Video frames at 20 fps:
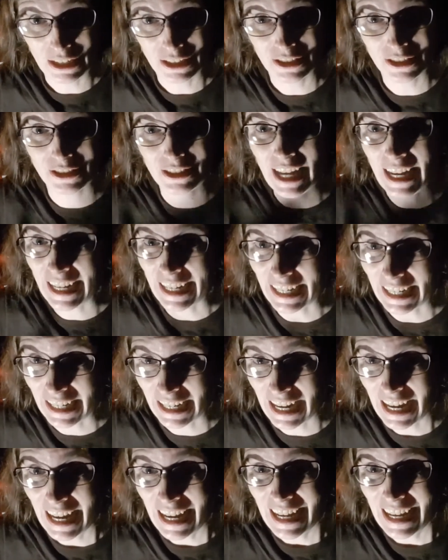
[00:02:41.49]

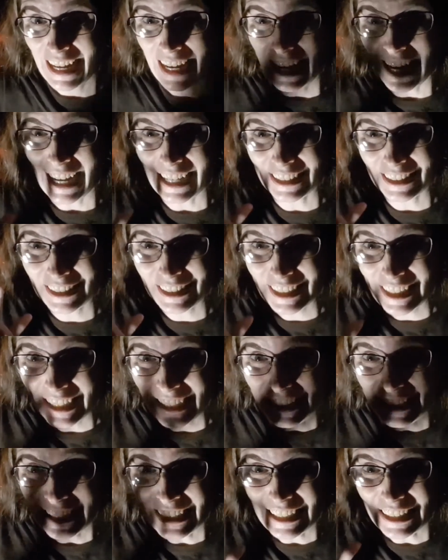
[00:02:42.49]
saying a
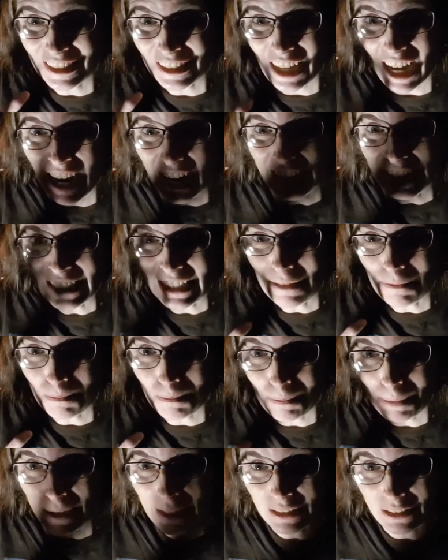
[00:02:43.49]
teeny tiny
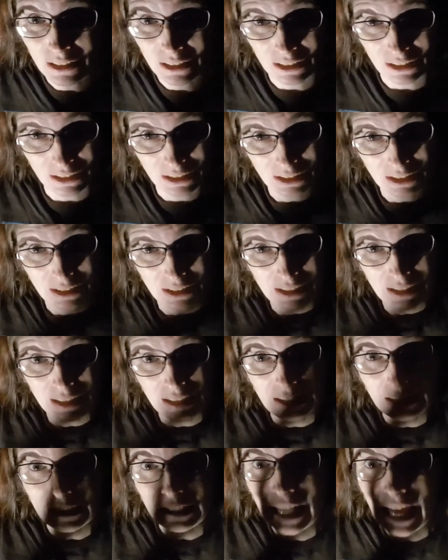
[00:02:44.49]
bit
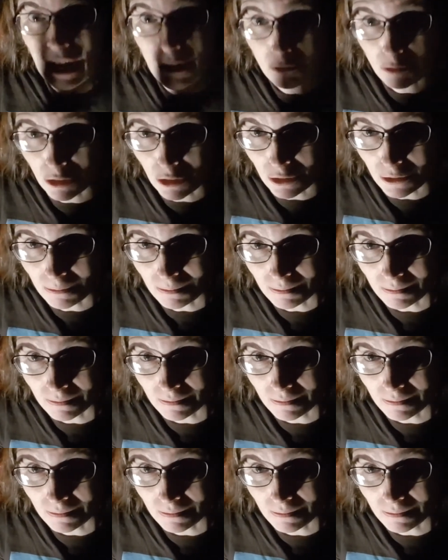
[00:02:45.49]
louder,